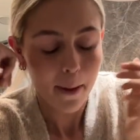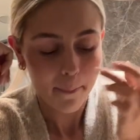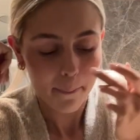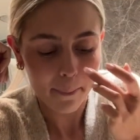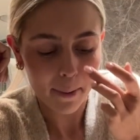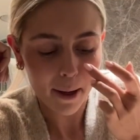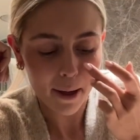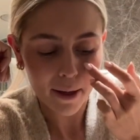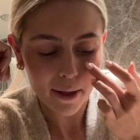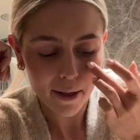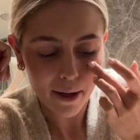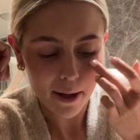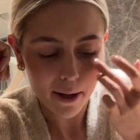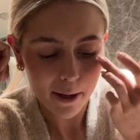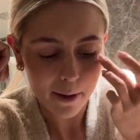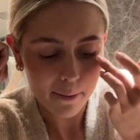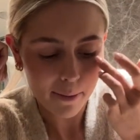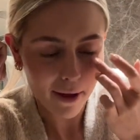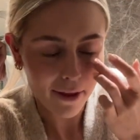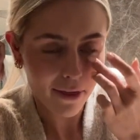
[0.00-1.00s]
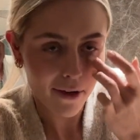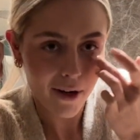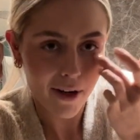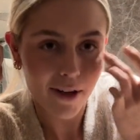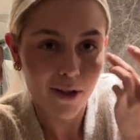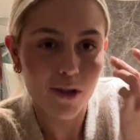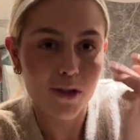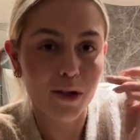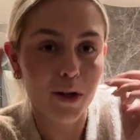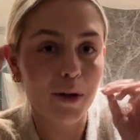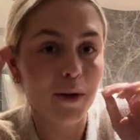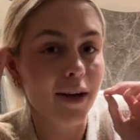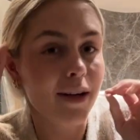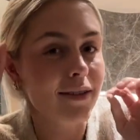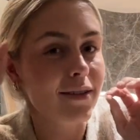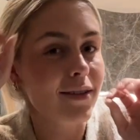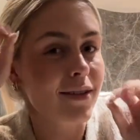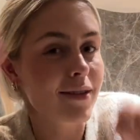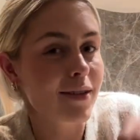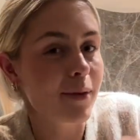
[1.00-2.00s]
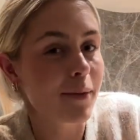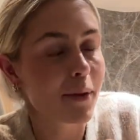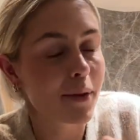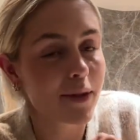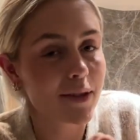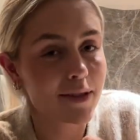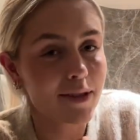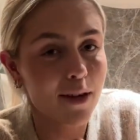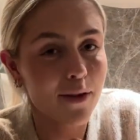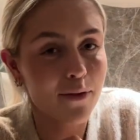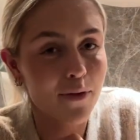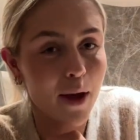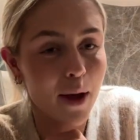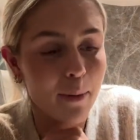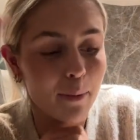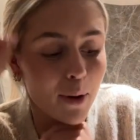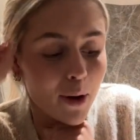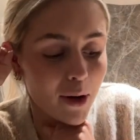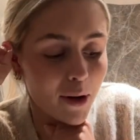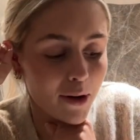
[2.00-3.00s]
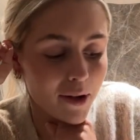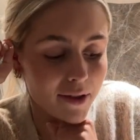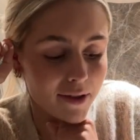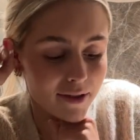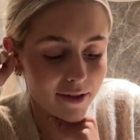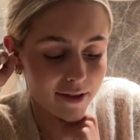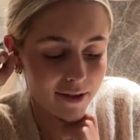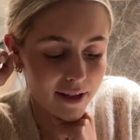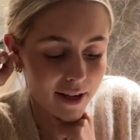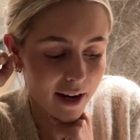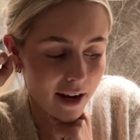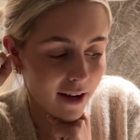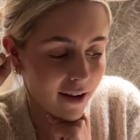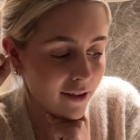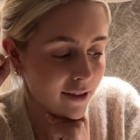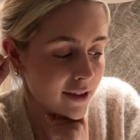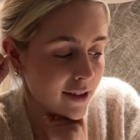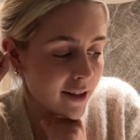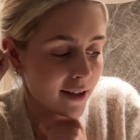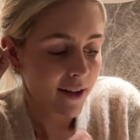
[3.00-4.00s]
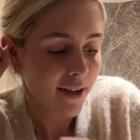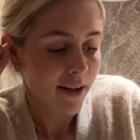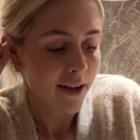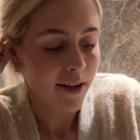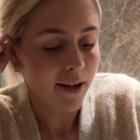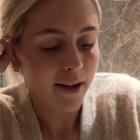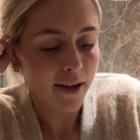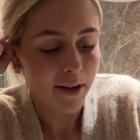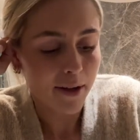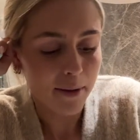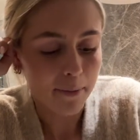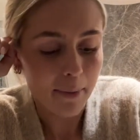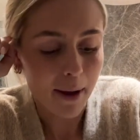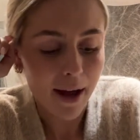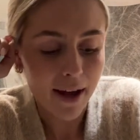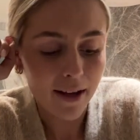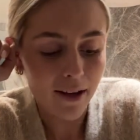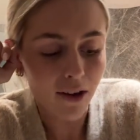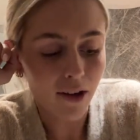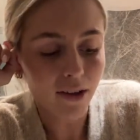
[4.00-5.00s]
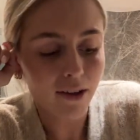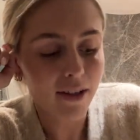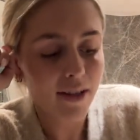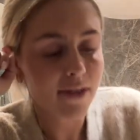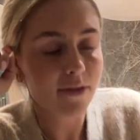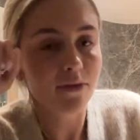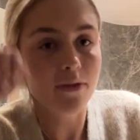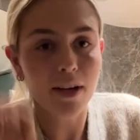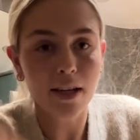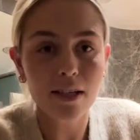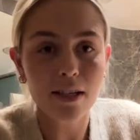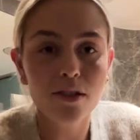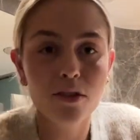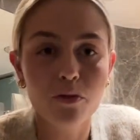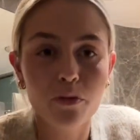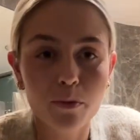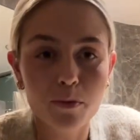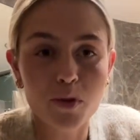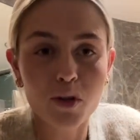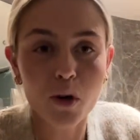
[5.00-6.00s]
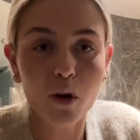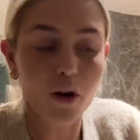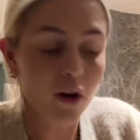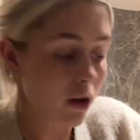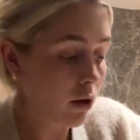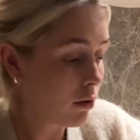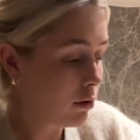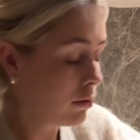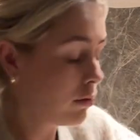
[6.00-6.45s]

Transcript: But I thought I could show you guys some of the stuff I bought today. I got this vest from Zara.